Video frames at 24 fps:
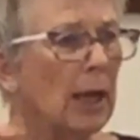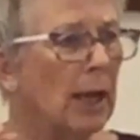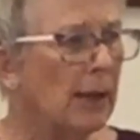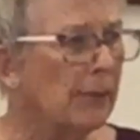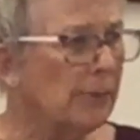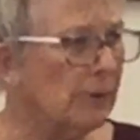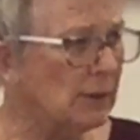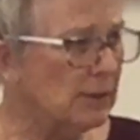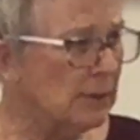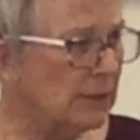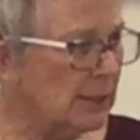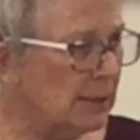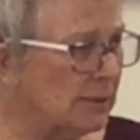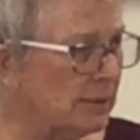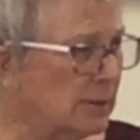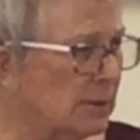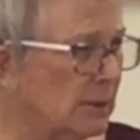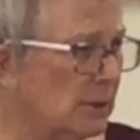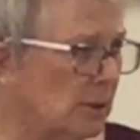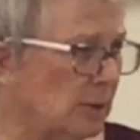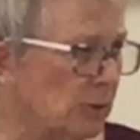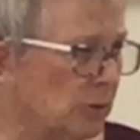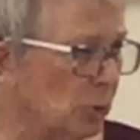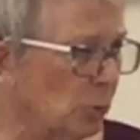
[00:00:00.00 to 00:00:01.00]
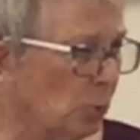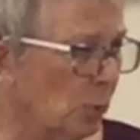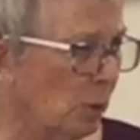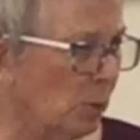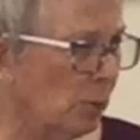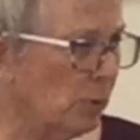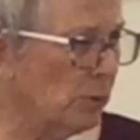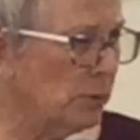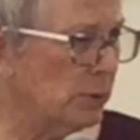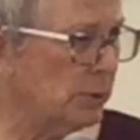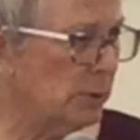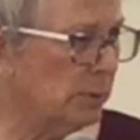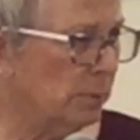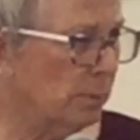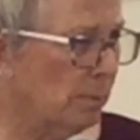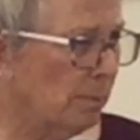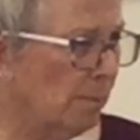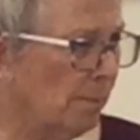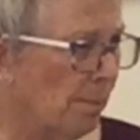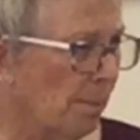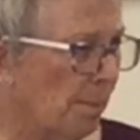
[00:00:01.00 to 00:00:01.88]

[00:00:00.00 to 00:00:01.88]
and the Dead Sea Scrolls.